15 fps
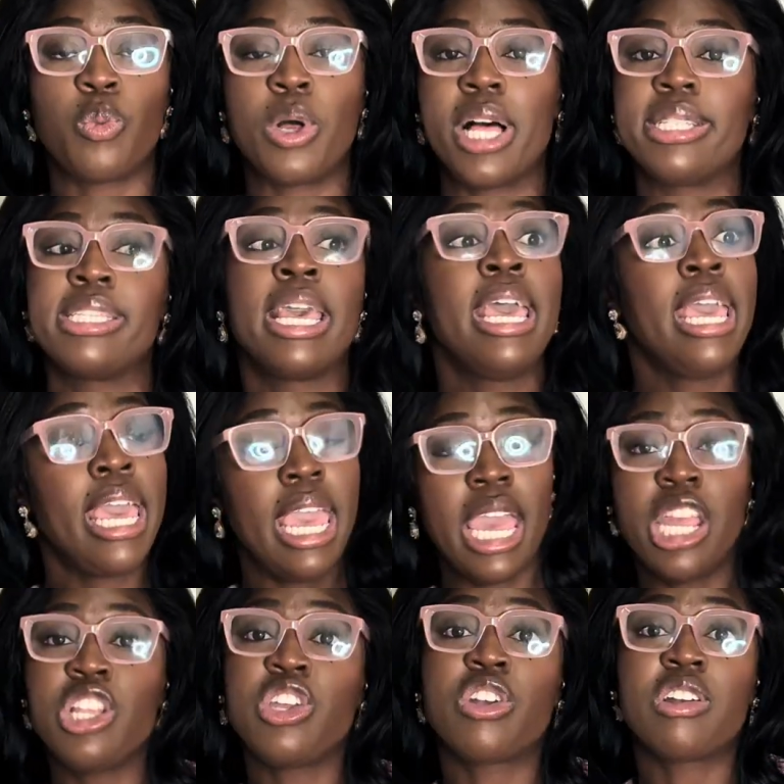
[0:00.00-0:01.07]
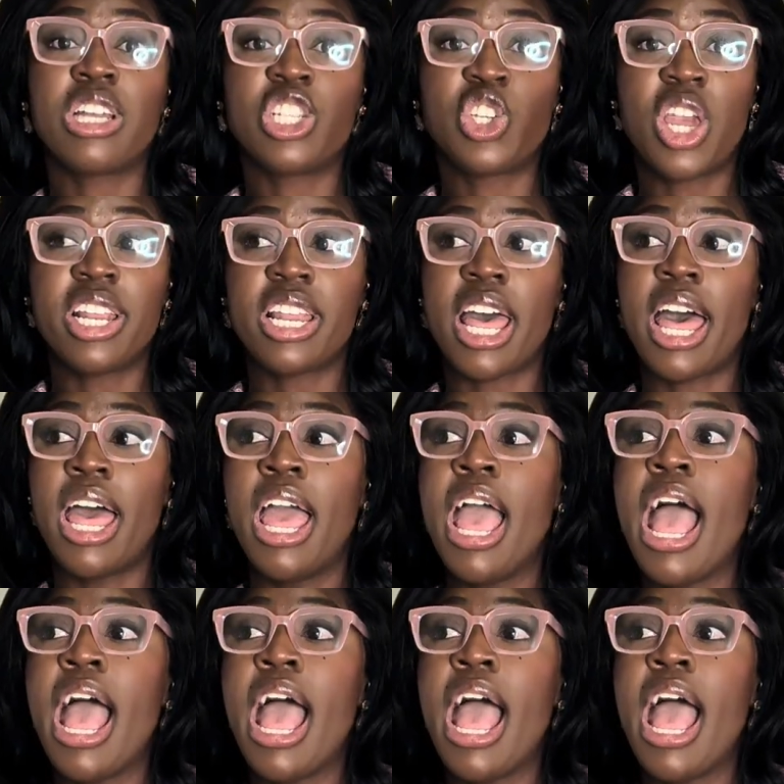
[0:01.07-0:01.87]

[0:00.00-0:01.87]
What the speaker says: was in your agenda.